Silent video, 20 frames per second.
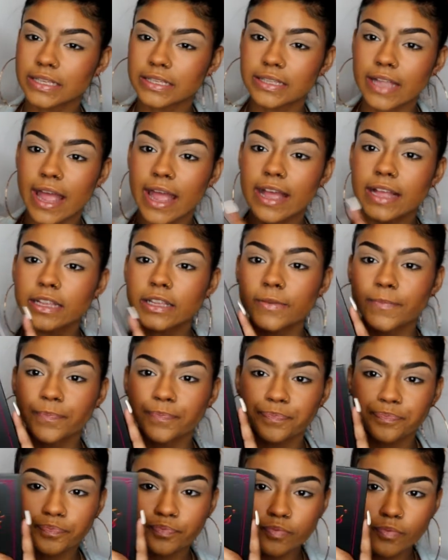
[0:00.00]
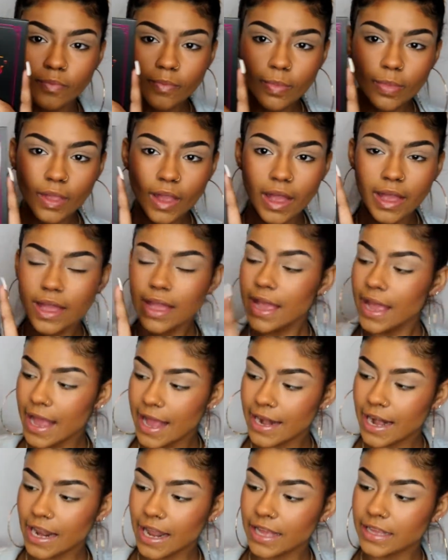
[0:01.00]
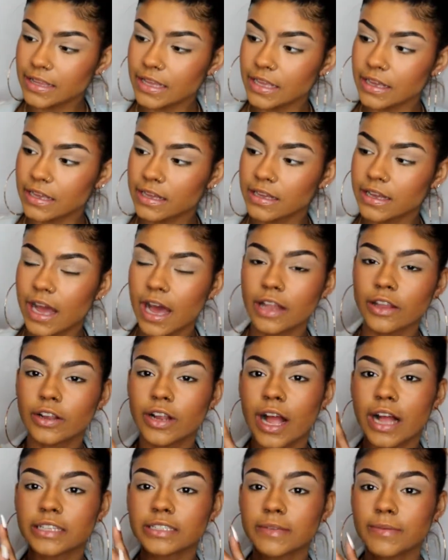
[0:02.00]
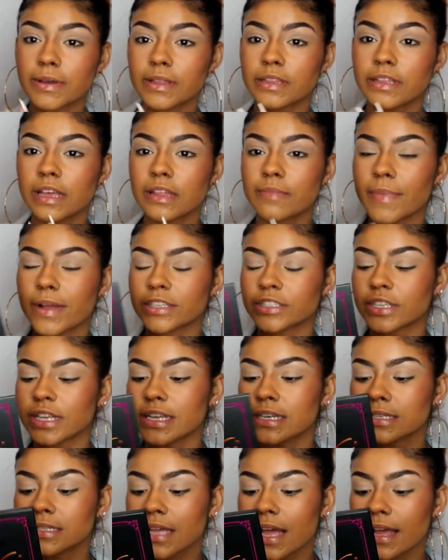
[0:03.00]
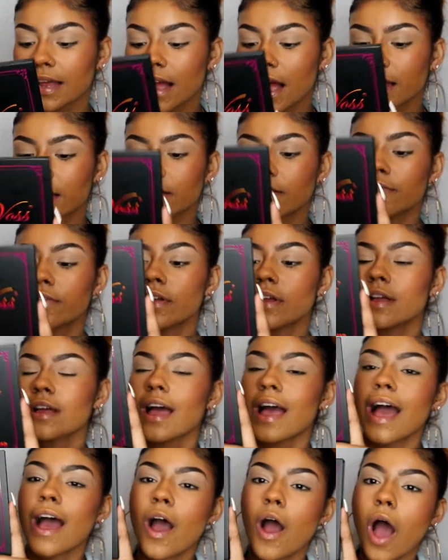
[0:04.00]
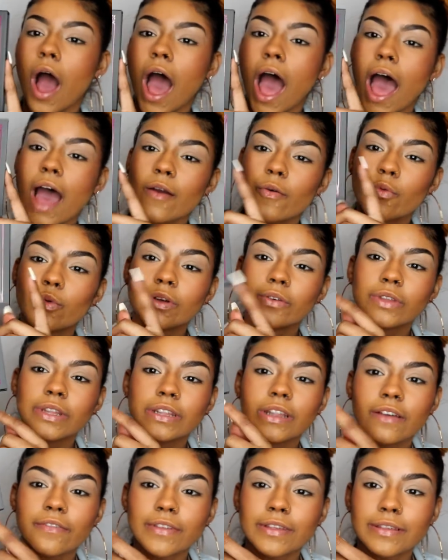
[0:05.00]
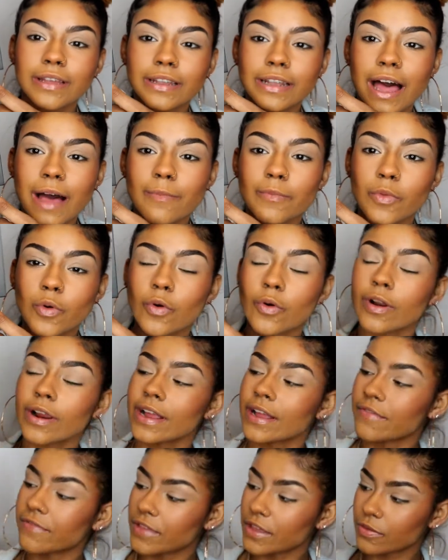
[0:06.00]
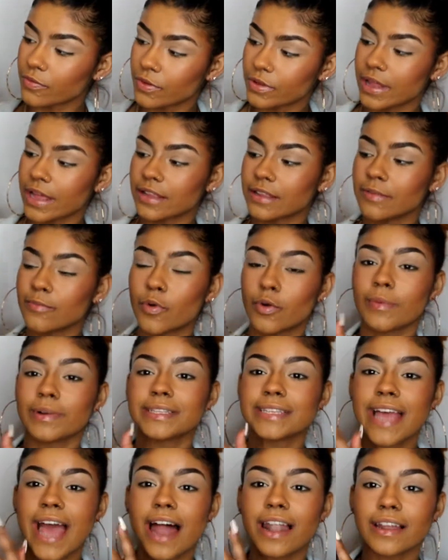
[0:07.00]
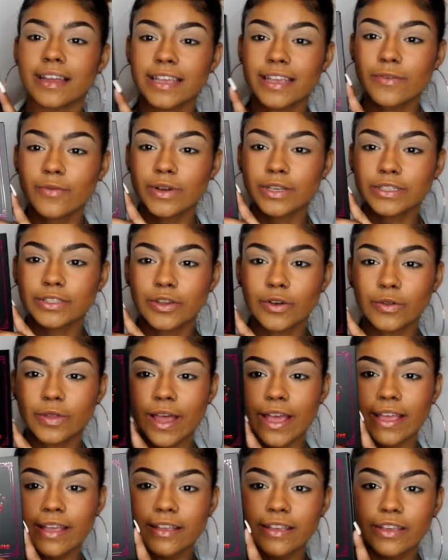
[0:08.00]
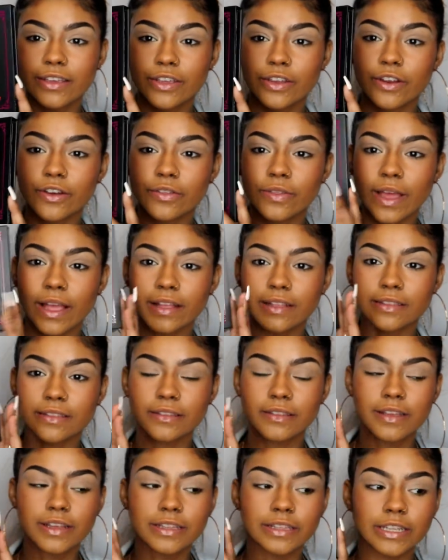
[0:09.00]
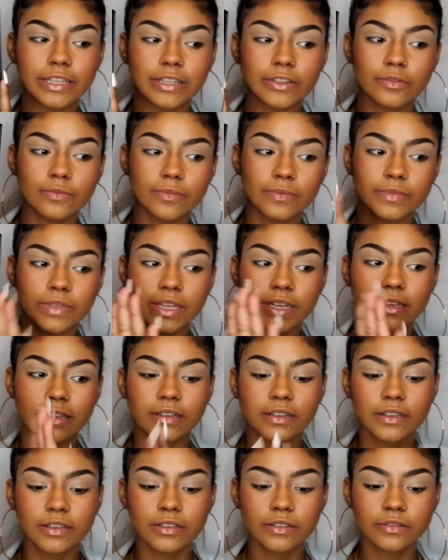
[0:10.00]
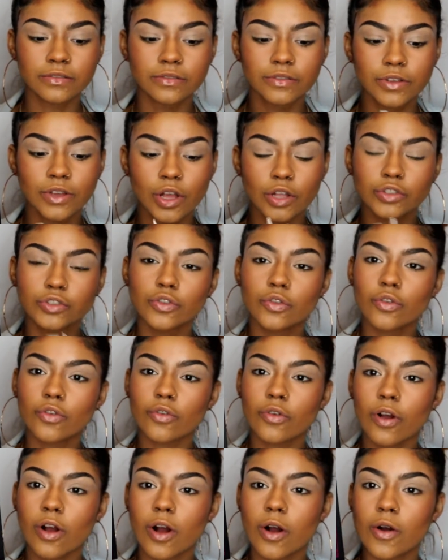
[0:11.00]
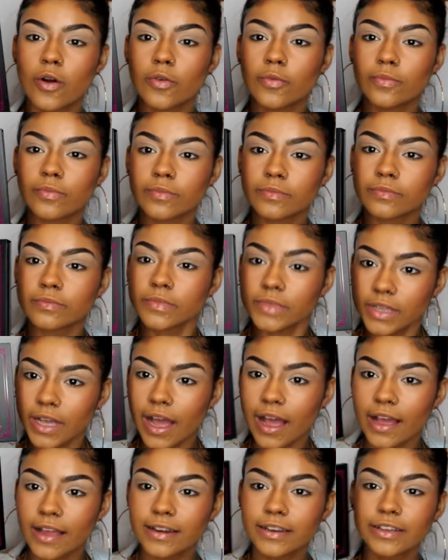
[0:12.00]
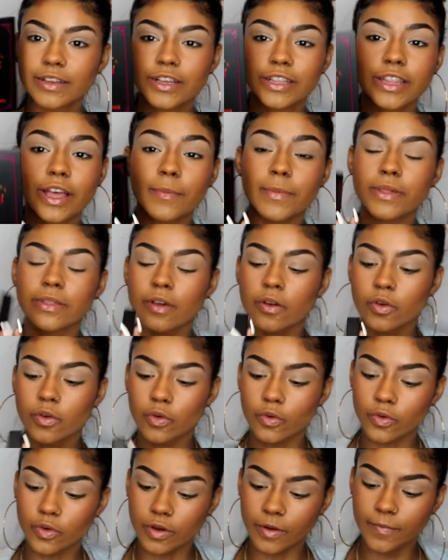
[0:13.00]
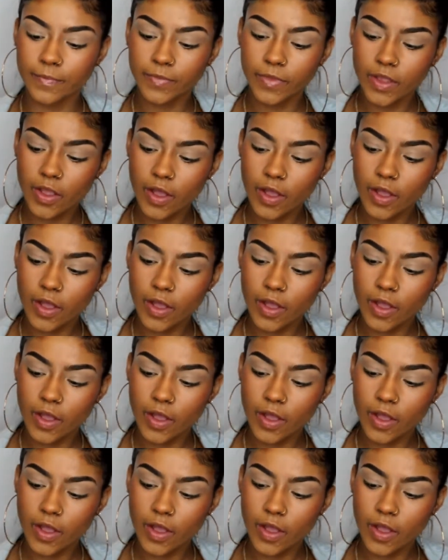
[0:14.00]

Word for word: of stained. And I like the color concept because it does match the inside kind of. I would love this a lot more if this was like the more metallic one, so like, you know, like the, the dual chrome kind, that'd be so cool